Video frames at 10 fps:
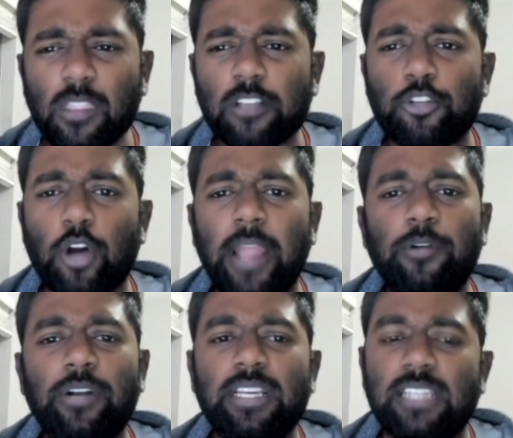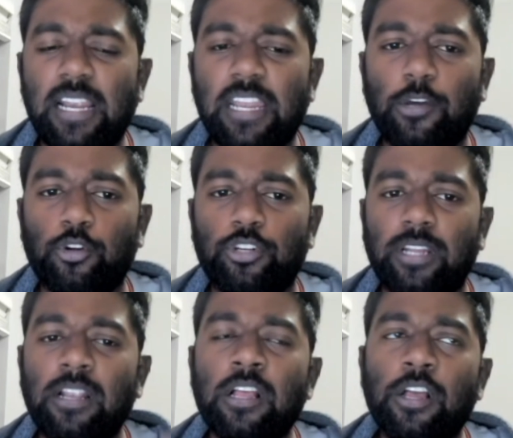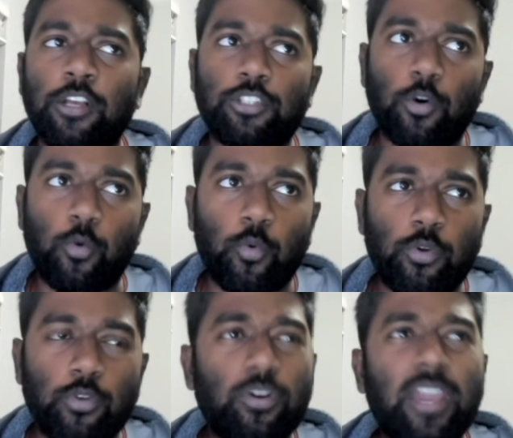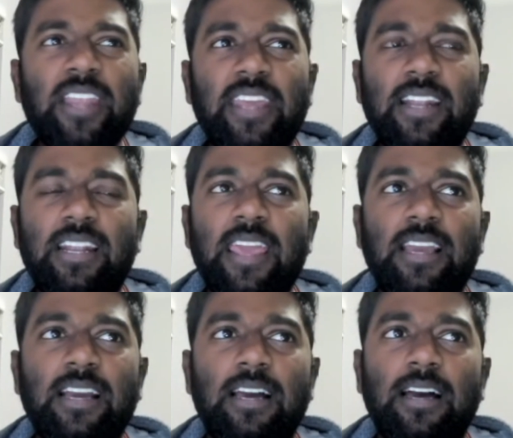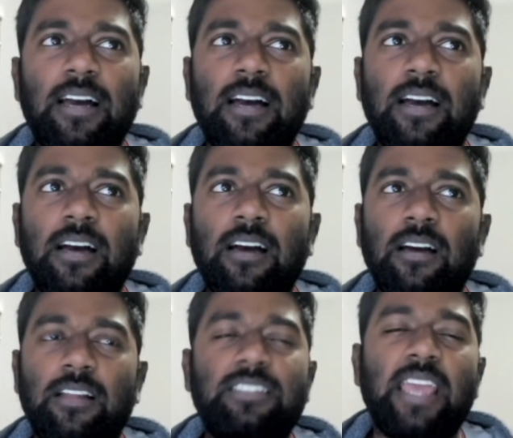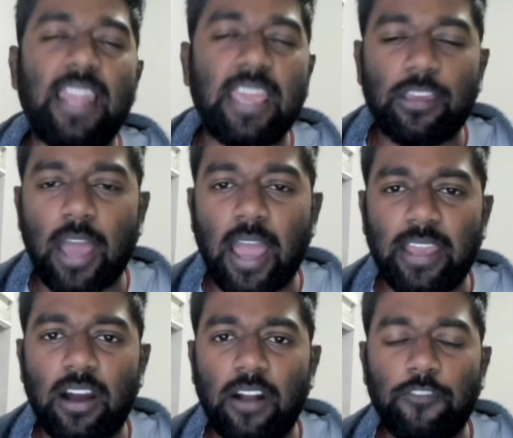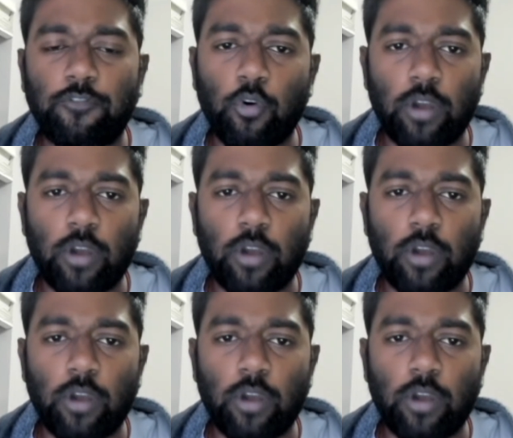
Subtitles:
So I-20 is really crucial. So you can get like say like I got 4